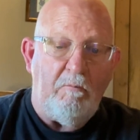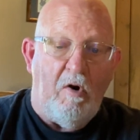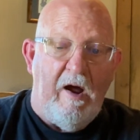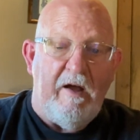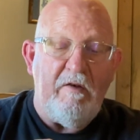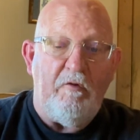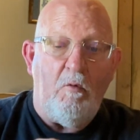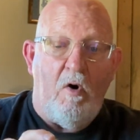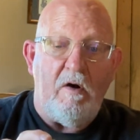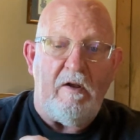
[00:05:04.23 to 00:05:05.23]
bright. If you're
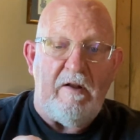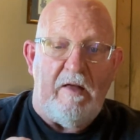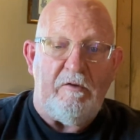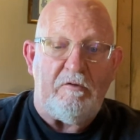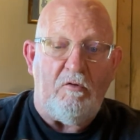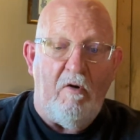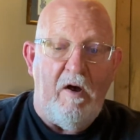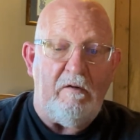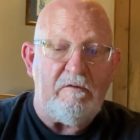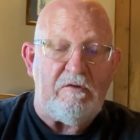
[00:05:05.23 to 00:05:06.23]
walking down the
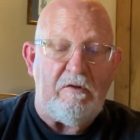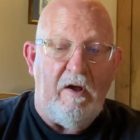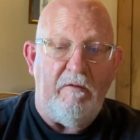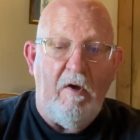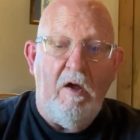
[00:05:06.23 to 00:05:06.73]
trail and stuff,